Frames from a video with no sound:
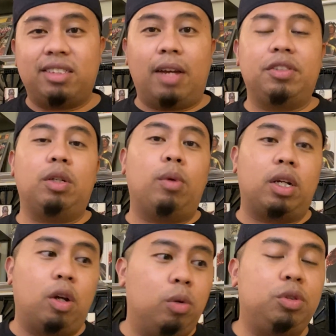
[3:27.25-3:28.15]
obviously I want to
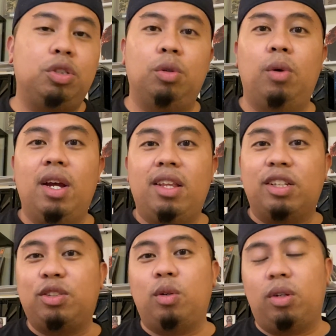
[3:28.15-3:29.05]
go to the
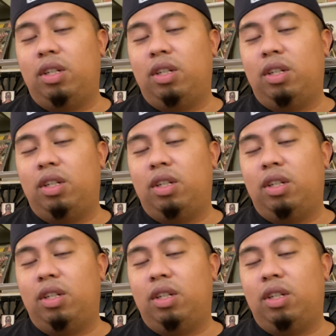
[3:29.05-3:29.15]
store,